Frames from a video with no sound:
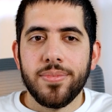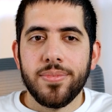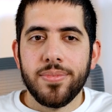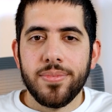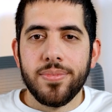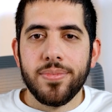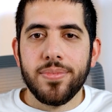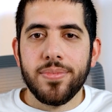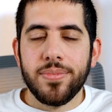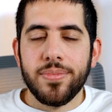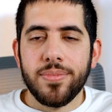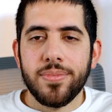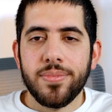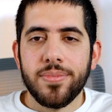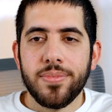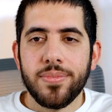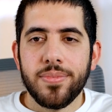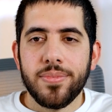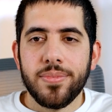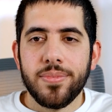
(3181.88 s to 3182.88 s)

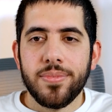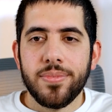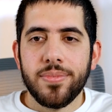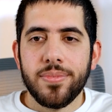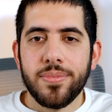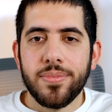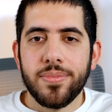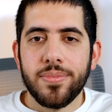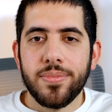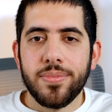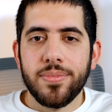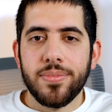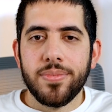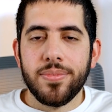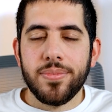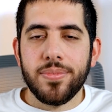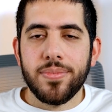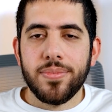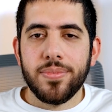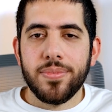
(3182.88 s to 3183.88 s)

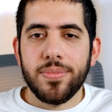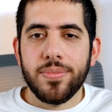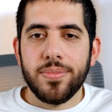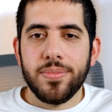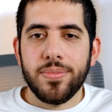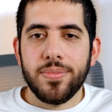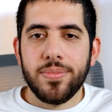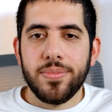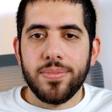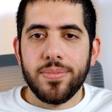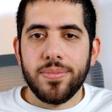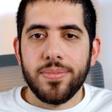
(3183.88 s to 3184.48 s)
[no speech]